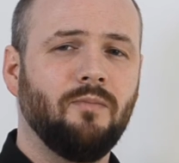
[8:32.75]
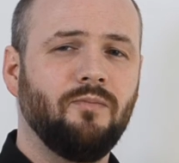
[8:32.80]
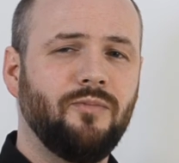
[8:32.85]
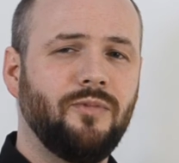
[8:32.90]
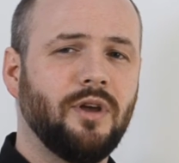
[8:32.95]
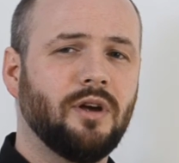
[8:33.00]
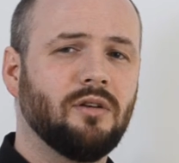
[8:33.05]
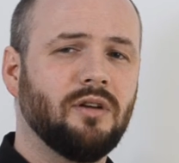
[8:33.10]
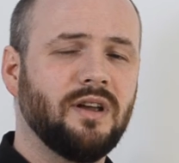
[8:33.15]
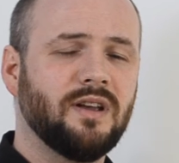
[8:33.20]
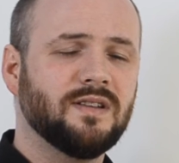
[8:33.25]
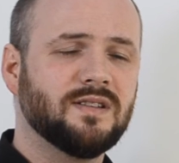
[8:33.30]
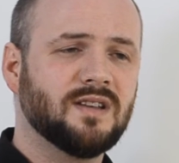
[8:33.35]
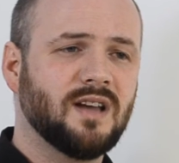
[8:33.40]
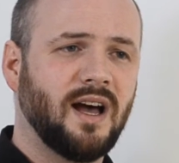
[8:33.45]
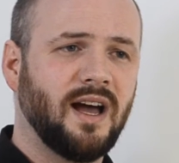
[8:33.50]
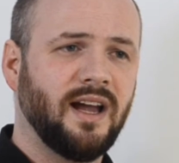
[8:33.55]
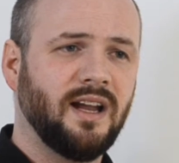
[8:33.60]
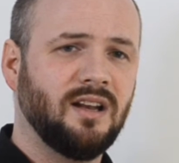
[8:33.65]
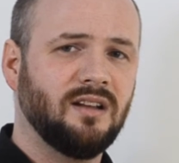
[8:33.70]
There is
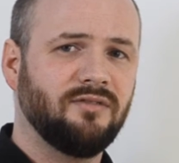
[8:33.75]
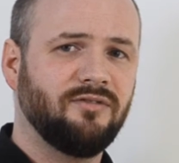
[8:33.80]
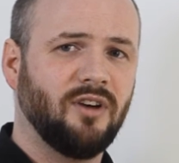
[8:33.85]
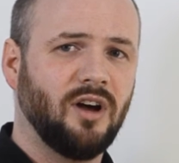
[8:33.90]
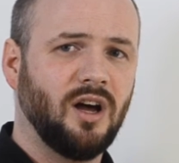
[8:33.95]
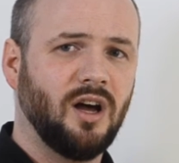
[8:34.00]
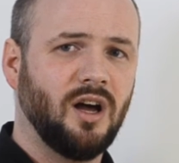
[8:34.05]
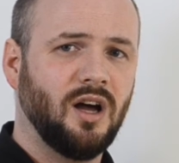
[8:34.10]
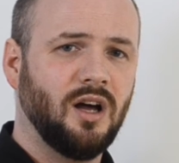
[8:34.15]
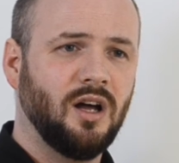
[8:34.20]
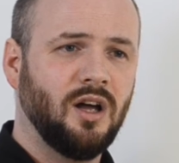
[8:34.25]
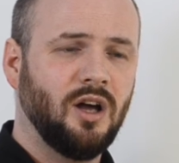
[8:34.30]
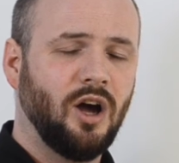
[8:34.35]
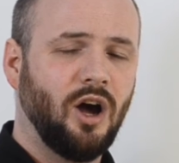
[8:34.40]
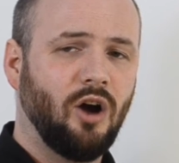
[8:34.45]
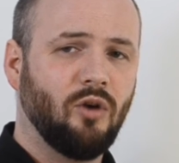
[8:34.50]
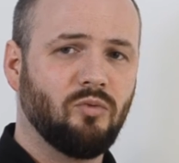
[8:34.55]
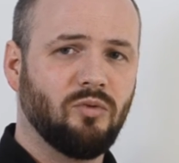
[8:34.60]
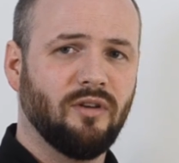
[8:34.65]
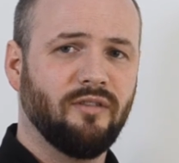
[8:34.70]
kind of
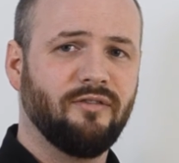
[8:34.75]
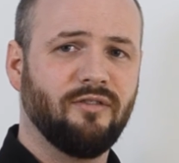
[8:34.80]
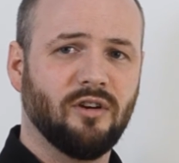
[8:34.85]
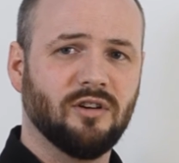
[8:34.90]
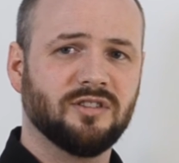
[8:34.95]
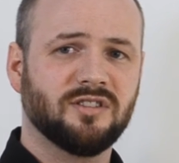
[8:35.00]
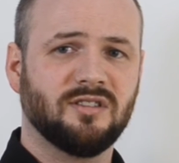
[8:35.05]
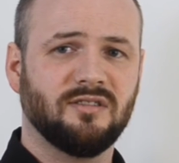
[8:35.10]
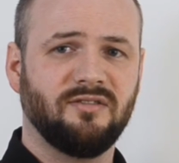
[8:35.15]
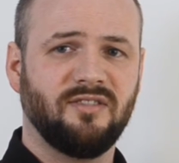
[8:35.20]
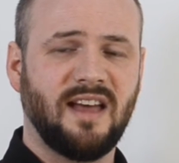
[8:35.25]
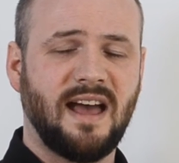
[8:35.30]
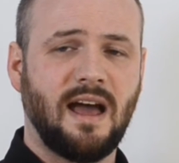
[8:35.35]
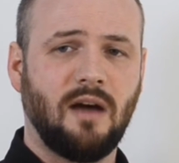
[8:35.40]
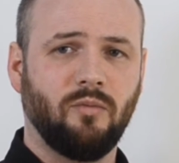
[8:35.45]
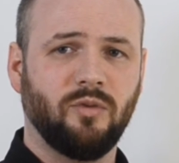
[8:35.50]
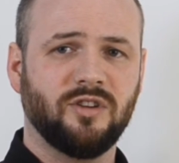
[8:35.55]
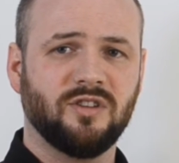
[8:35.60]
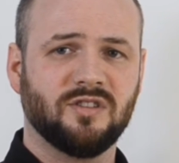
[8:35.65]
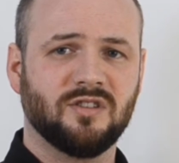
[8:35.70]
a reverse of
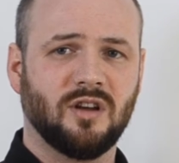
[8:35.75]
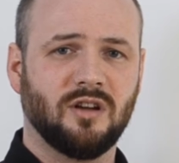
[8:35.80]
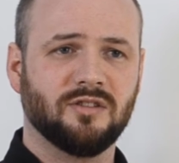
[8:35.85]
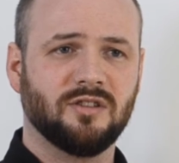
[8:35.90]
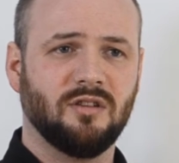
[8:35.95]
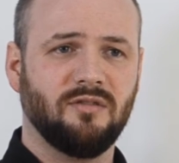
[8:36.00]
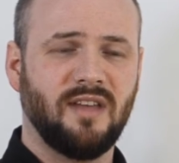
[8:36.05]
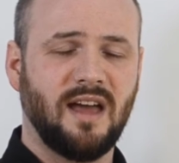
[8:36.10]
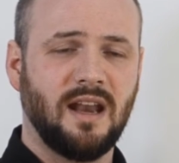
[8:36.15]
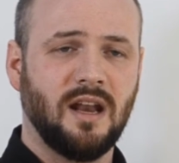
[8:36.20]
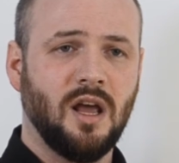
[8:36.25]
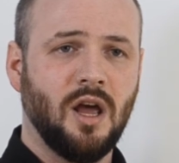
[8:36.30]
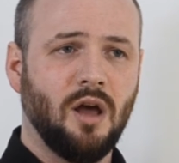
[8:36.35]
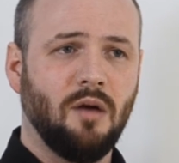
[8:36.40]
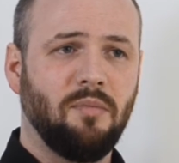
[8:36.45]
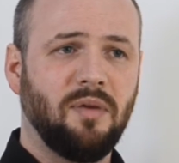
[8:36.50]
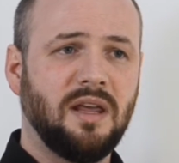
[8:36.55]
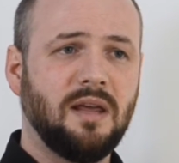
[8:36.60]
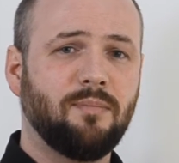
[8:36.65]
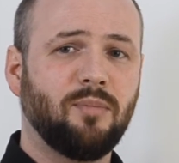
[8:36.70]
that, which is also that
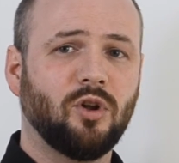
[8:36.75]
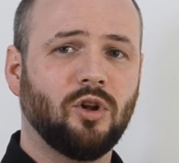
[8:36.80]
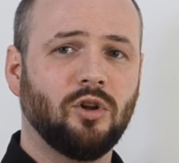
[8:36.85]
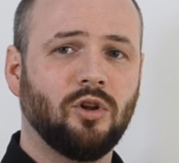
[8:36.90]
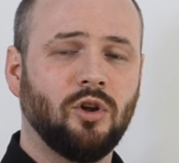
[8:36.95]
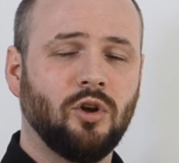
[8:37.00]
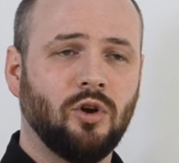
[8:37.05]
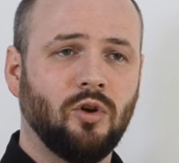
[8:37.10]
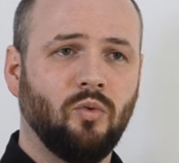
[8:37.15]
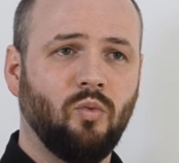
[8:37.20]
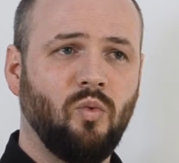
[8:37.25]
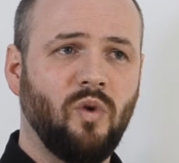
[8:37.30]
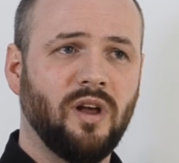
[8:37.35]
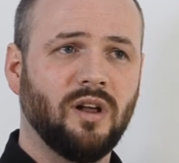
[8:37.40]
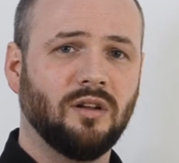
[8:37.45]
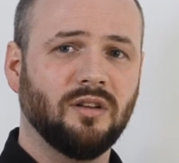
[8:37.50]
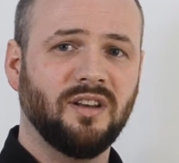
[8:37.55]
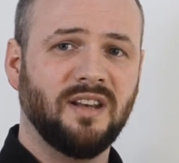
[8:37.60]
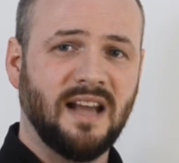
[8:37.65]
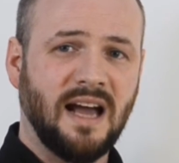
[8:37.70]
people
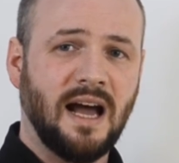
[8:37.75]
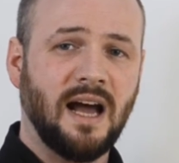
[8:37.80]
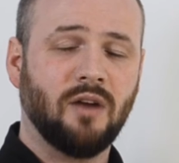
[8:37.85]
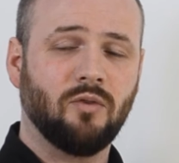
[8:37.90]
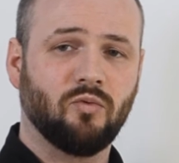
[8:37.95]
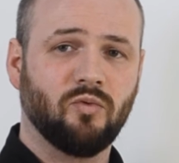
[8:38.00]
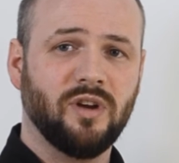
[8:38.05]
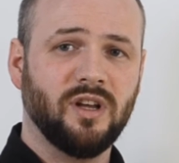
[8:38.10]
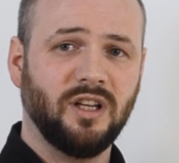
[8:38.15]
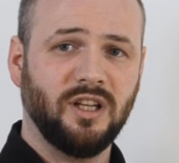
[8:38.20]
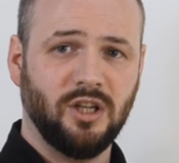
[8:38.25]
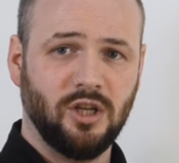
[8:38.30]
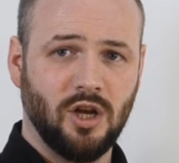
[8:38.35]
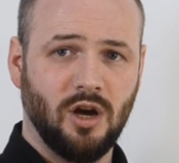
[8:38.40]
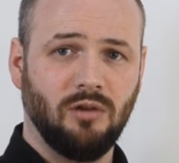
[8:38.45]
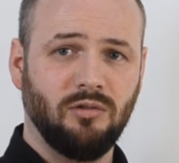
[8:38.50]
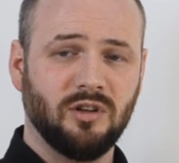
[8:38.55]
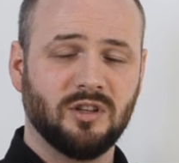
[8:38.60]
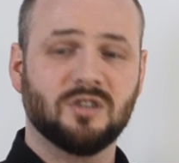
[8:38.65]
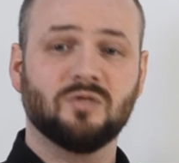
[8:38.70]
will not really
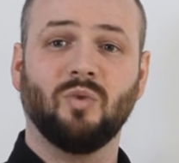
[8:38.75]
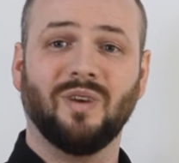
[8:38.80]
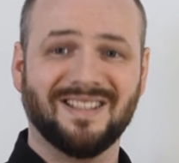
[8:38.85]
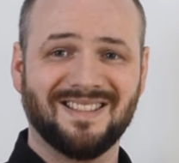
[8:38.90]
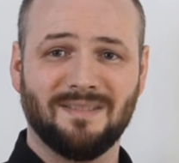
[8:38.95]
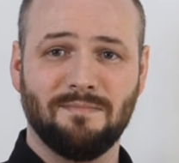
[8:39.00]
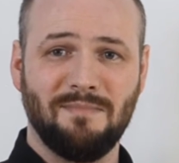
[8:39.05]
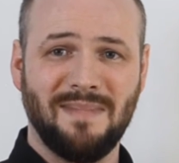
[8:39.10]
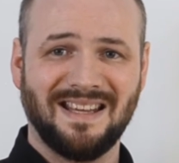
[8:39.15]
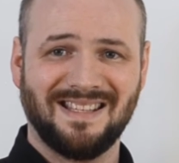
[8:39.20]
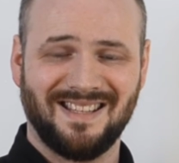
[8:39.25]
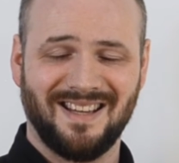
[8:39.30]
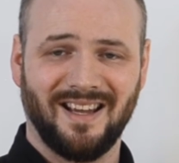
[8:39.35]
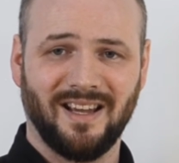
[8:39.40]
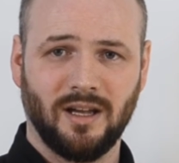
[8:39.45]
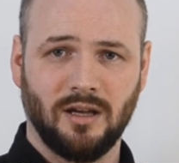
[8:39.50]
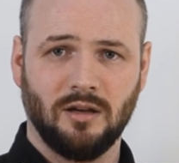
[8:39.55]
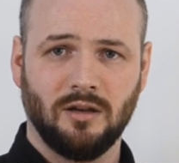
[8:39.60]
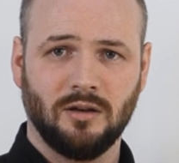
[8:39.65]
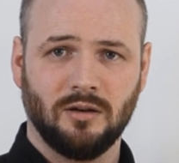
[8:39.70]
notice what's
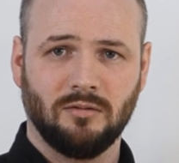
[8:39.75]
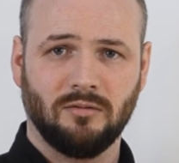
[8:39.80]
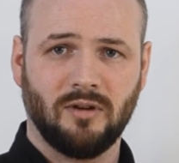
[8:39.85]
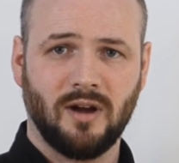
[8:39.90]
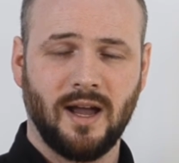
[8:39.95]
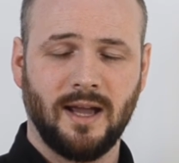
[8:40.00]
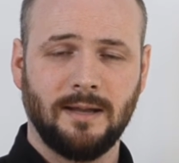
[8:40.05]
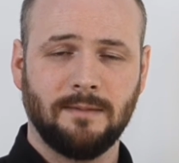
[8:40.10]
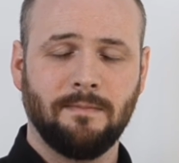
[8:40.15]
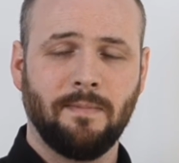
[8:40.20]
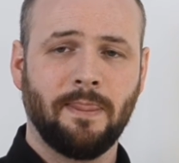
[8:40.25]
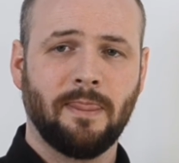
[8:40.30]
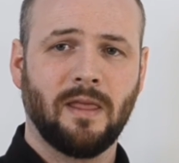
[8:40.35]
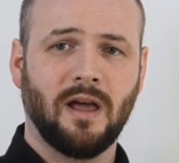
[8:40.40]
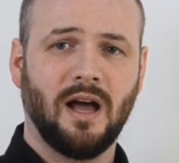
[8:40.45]
missing, right?